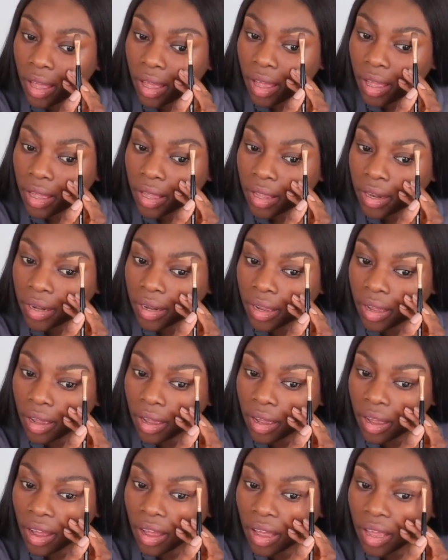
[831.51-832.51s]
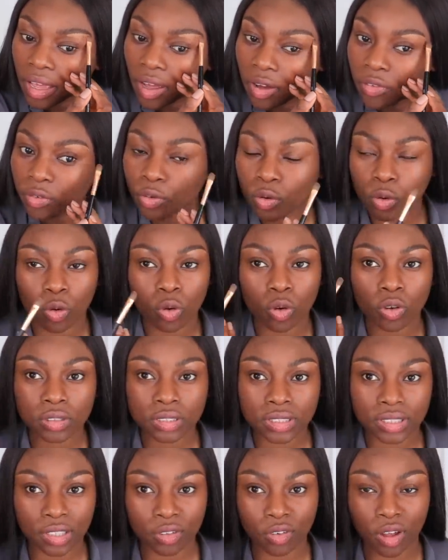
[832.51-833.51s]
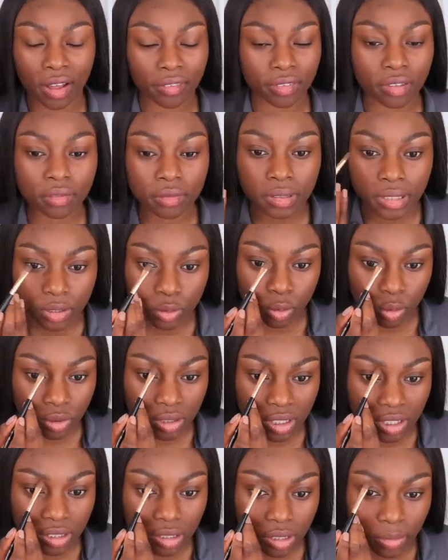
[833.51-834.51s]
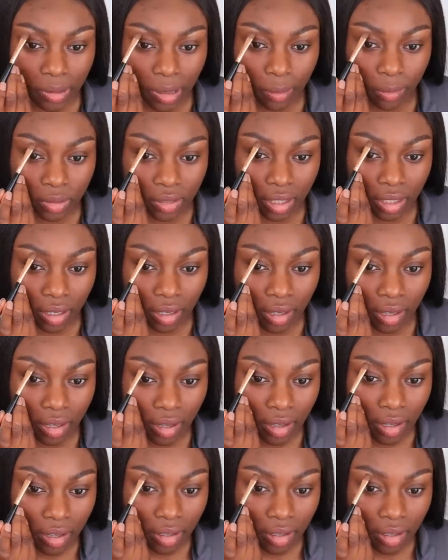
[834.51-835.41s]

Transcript: And I, of course, did not have the resources to be able to,